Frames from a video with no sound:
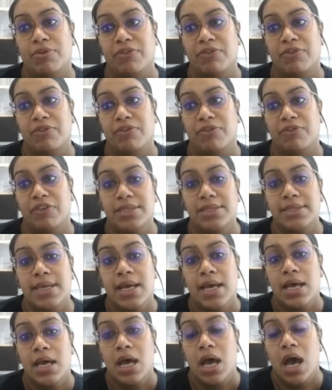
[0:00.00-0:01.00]
provisions,
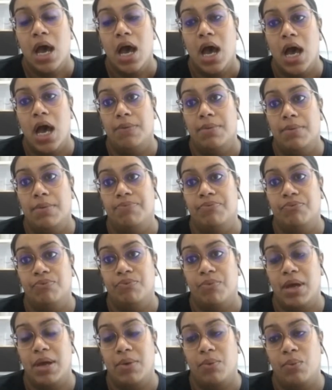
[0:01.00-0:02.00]
um,
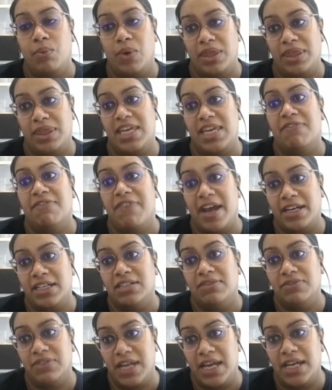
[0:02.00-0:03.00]
with the
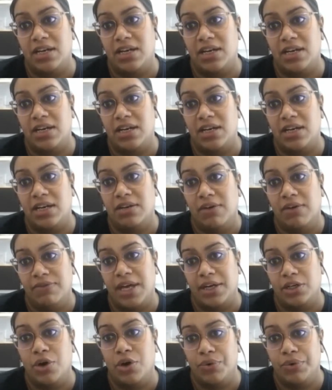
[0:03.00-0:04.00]
effective date of
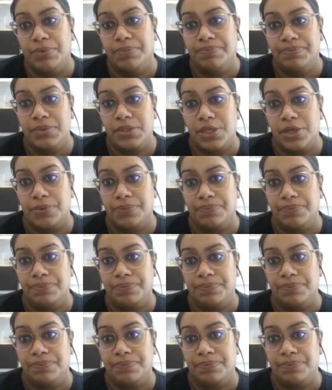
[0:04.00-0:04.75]
that code. So